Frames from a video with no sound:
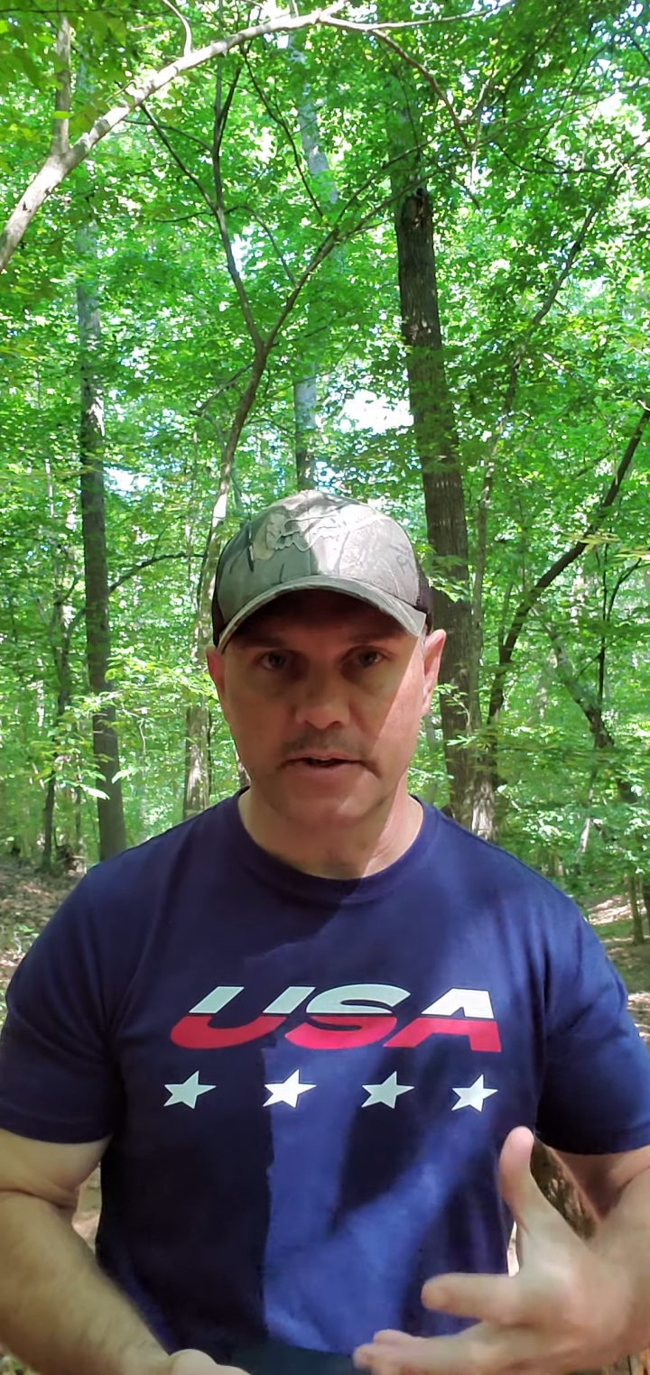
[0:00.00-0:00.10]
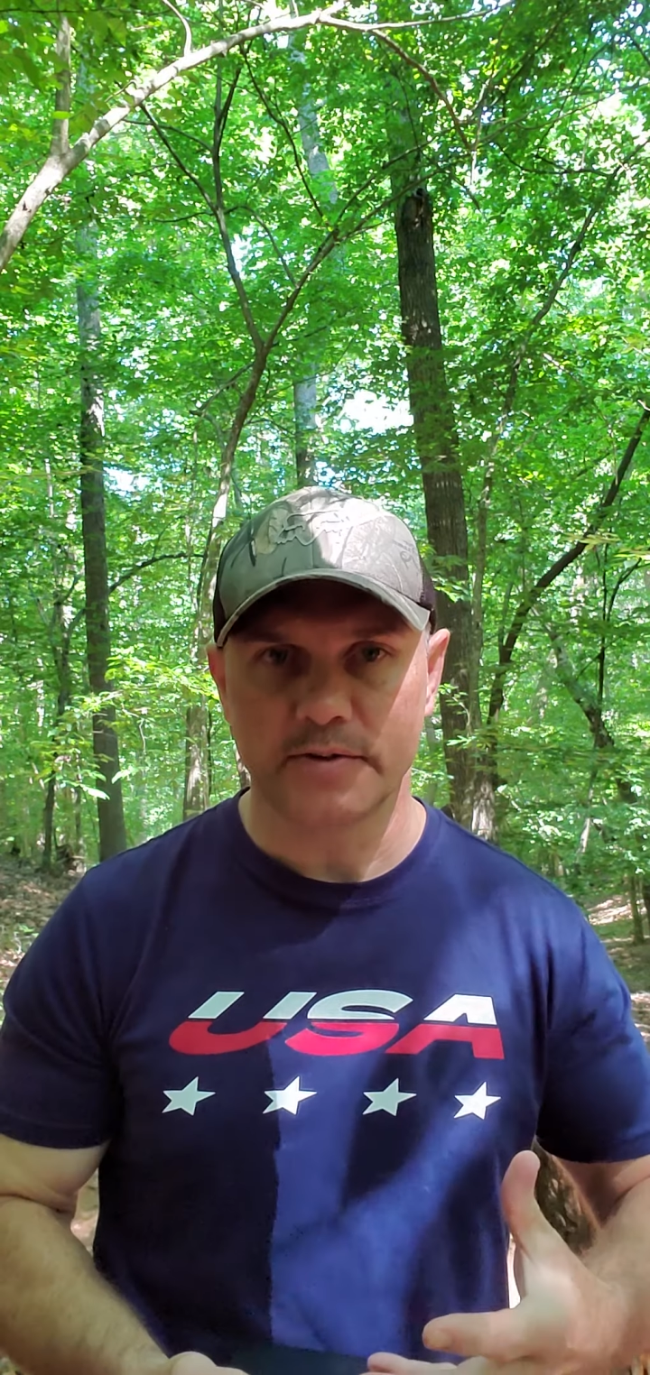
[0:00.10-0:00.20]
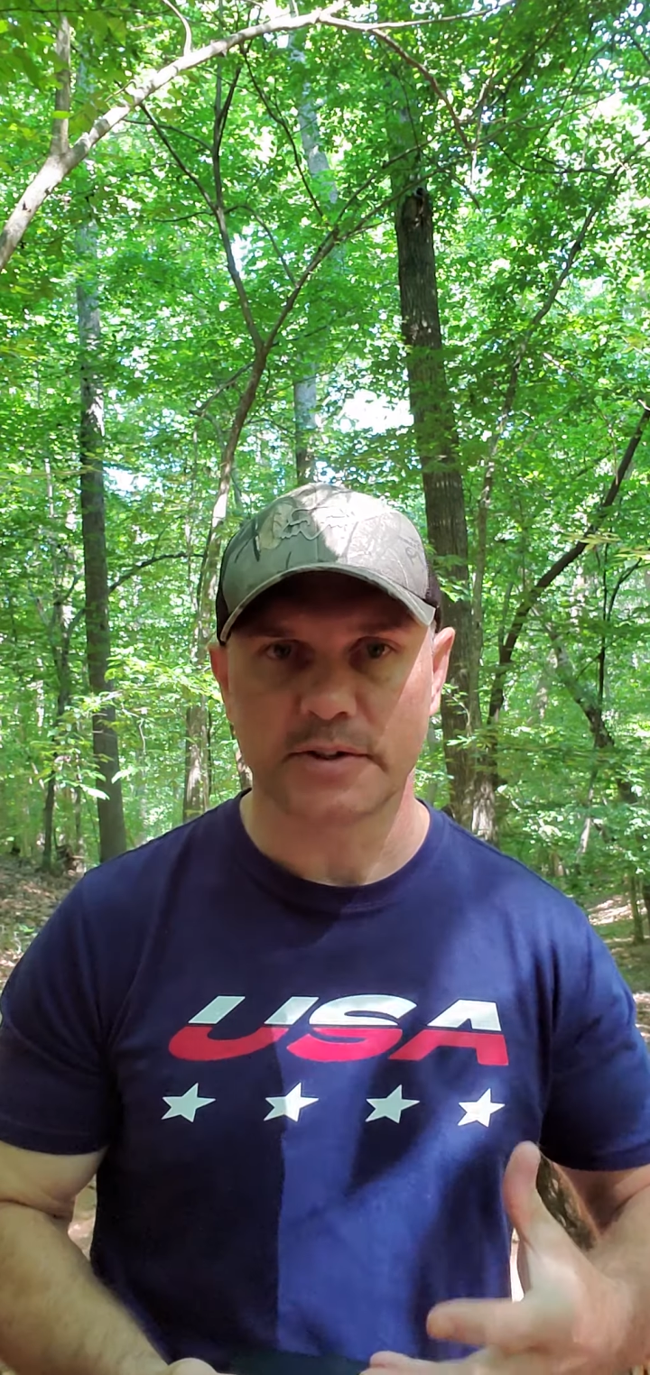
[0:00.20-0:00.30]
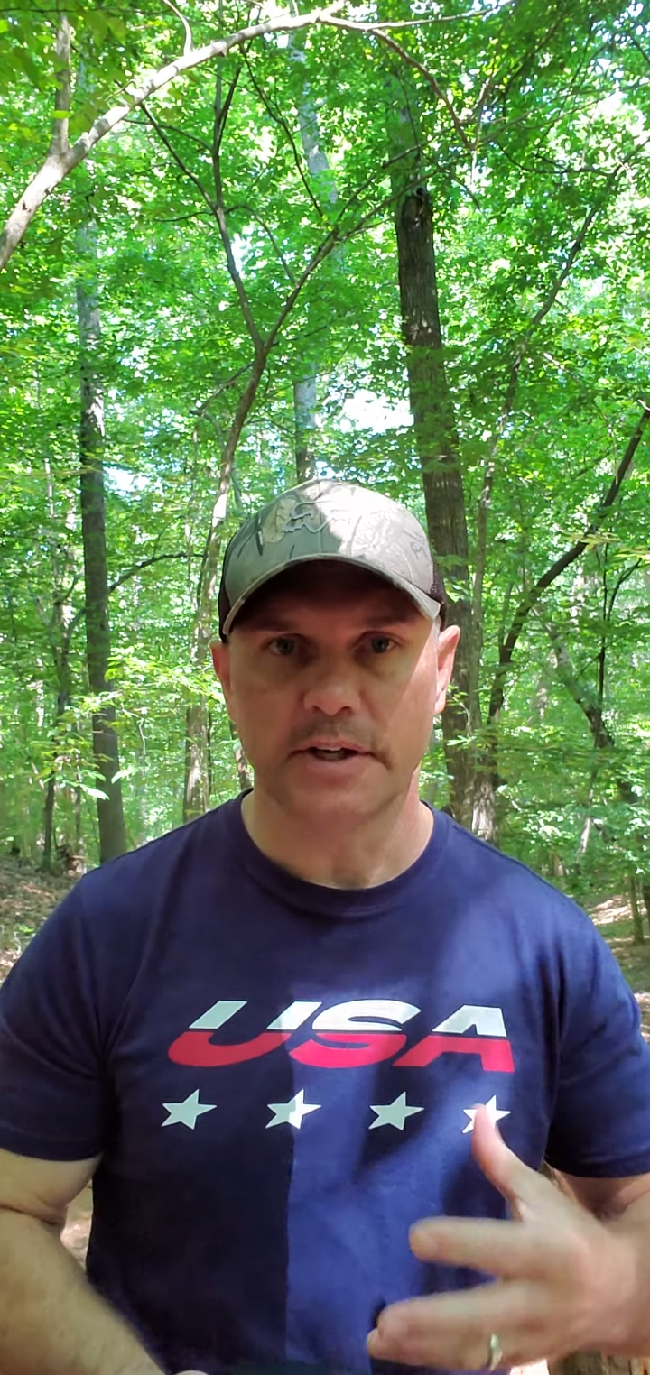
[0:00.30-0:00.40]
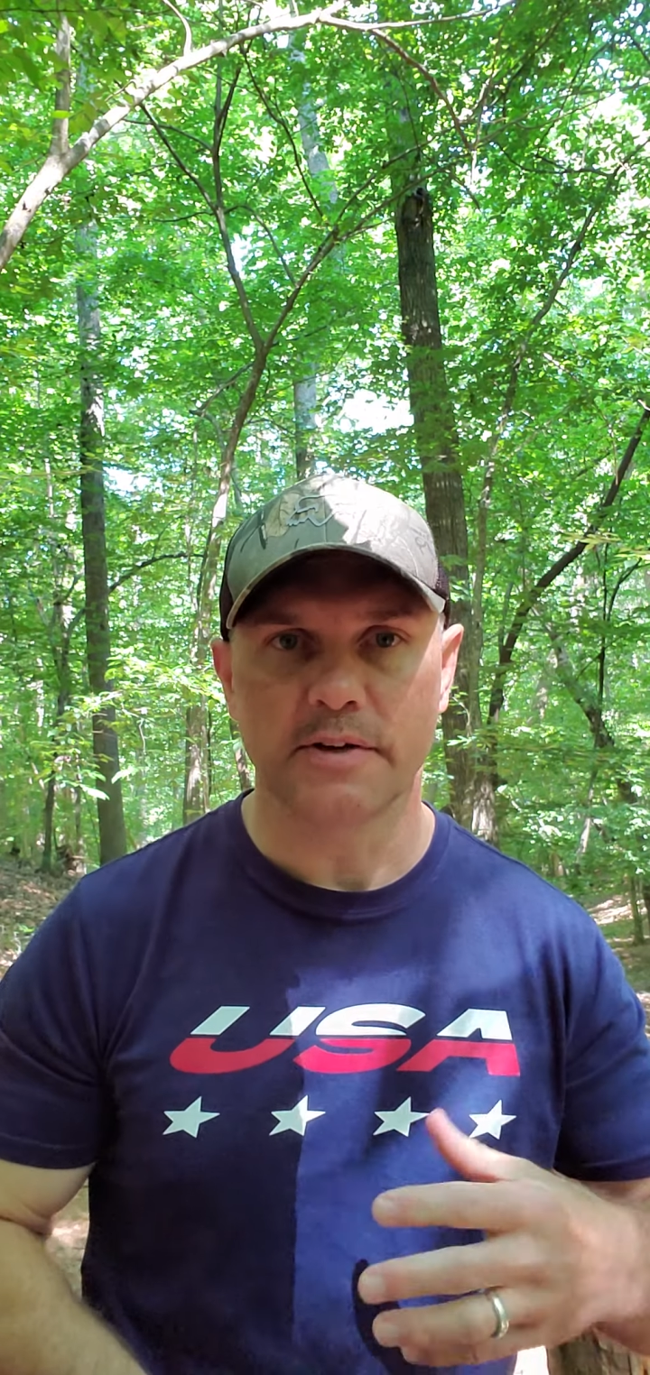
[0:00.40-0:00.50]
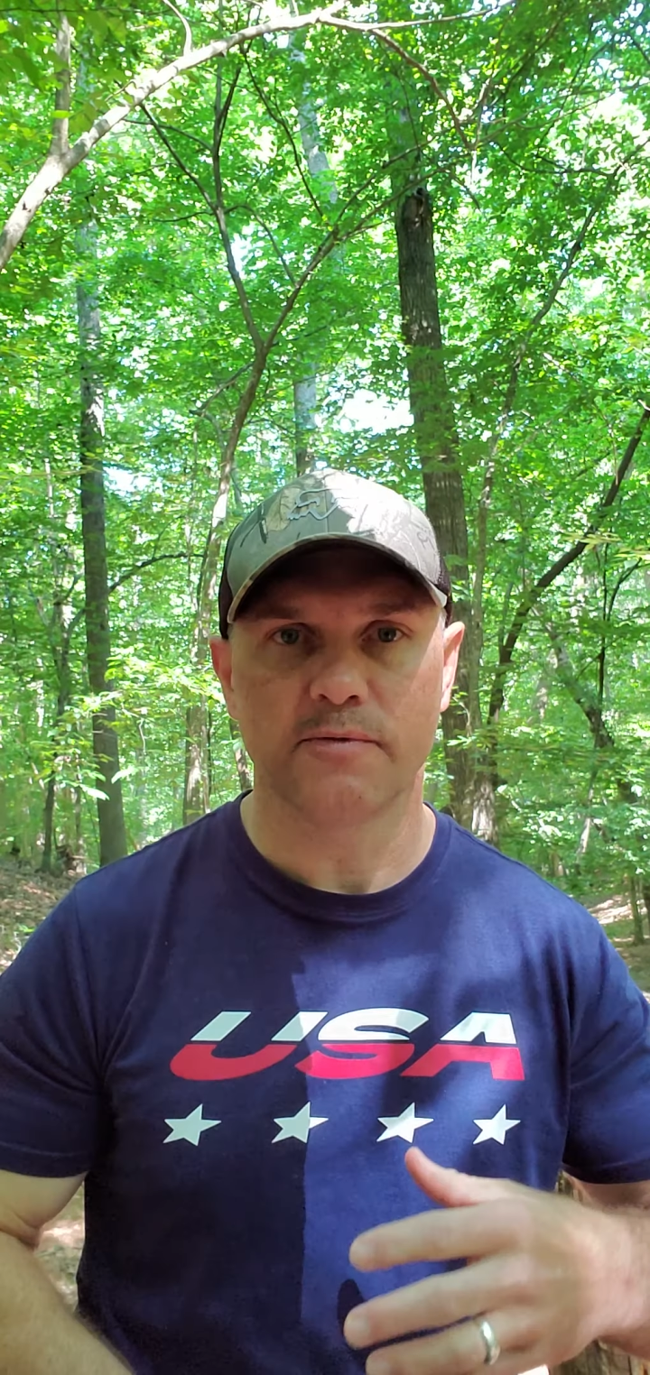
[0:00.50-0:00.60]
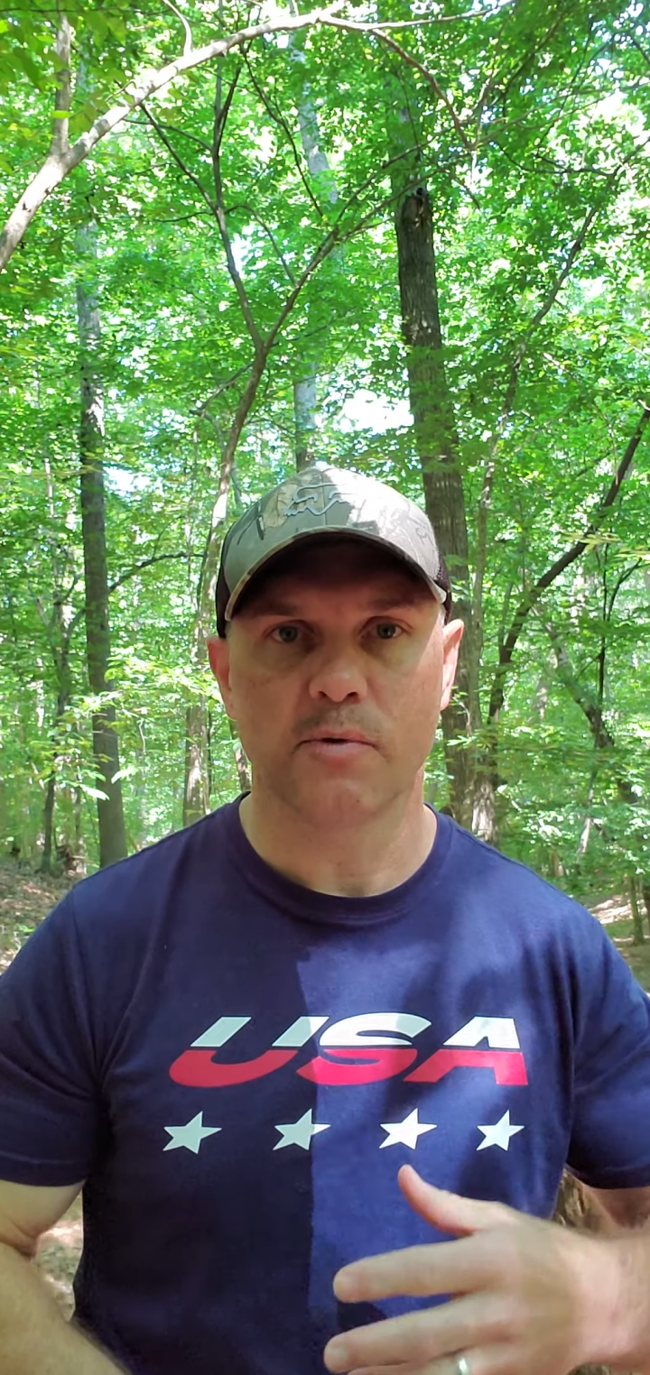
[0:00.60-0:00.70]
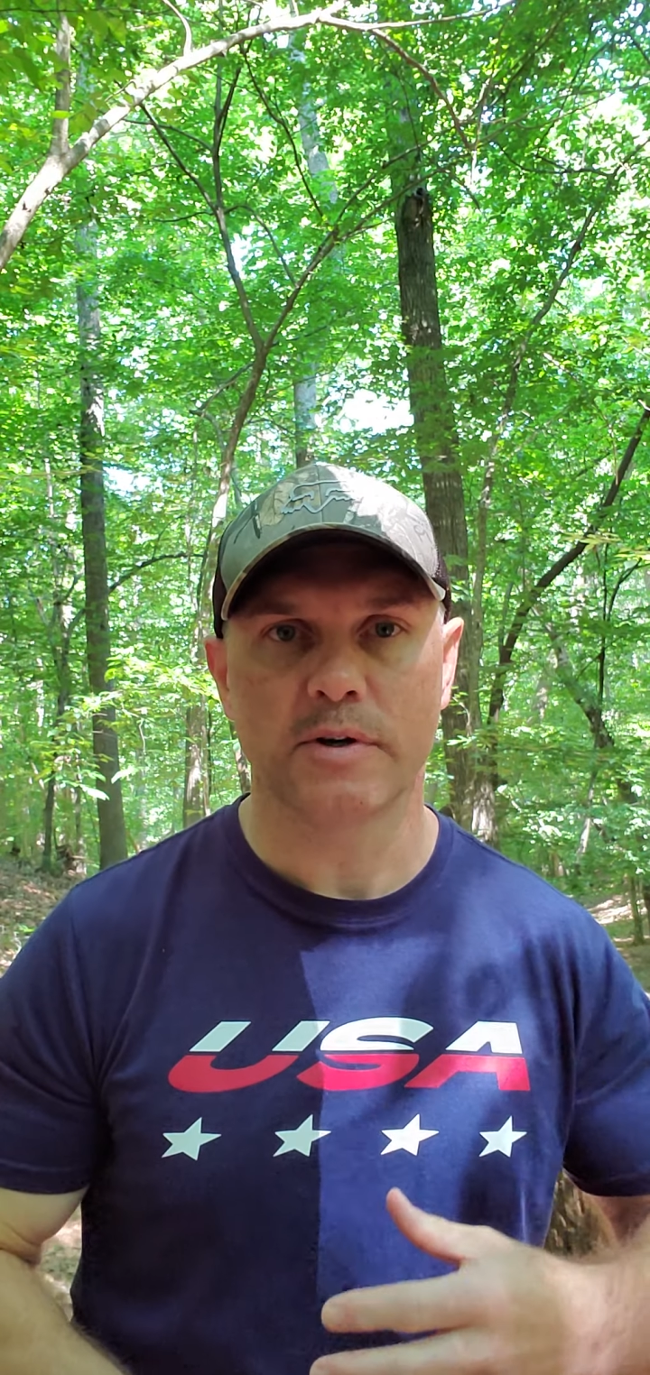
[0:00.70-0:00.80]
studying for